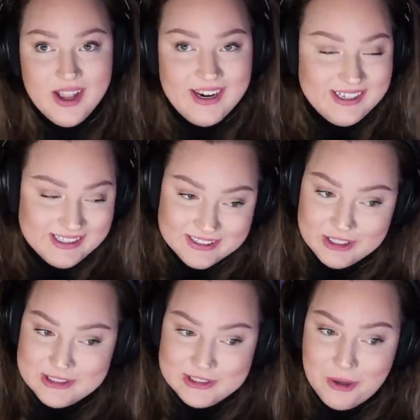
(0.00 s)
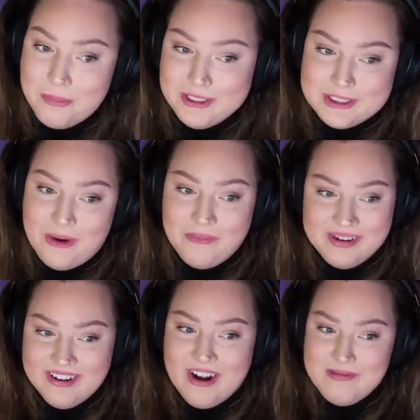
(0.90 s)
Like, there's so much
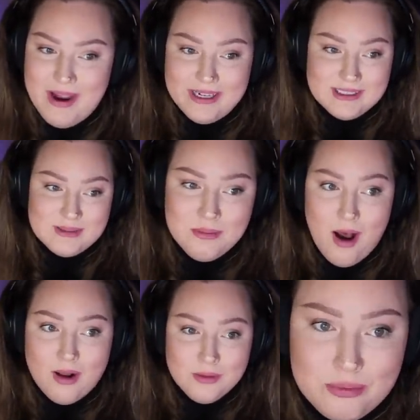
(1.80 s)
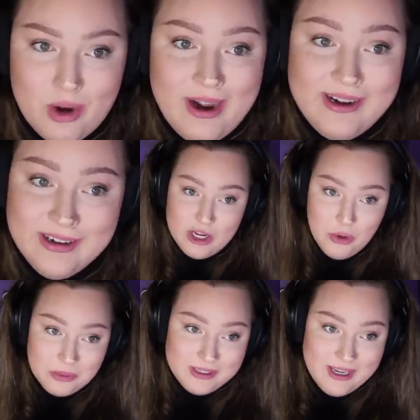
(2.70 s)
going on. My small brain brain can
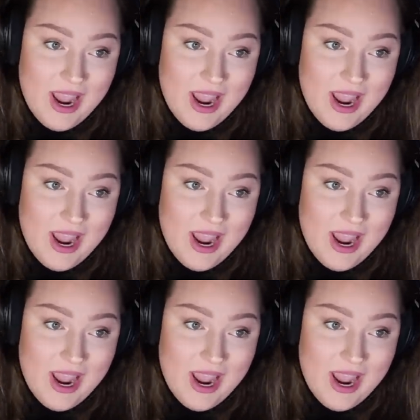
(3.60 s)
only